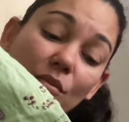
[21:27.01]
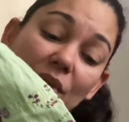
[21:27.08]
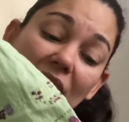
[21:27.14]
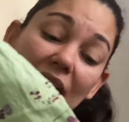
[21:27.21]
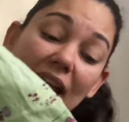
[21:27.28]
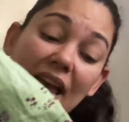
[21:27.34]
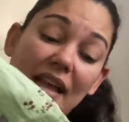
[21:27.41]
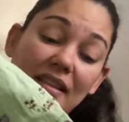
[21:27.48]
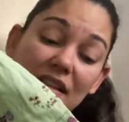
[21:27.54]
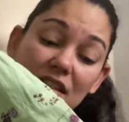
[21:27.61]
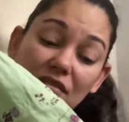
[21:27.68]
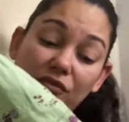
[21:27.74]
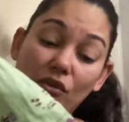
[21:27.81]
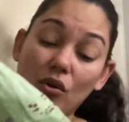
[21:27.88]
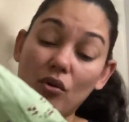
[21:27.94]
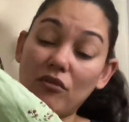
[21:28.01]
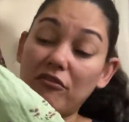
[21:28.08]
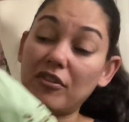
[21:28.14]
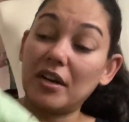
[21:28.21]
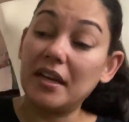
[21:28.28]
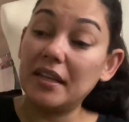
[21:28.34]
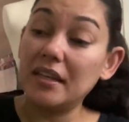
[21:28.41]
but I had this for
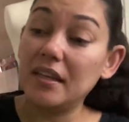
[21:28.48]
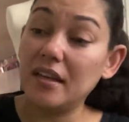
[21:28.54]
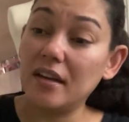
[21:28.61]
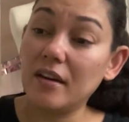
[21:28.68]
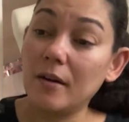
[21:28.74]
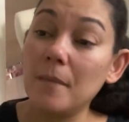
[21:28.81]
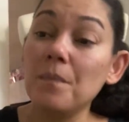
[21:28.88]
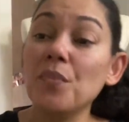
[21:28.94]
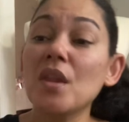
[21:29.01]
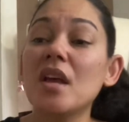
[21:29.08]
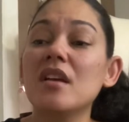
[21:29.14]
over a year.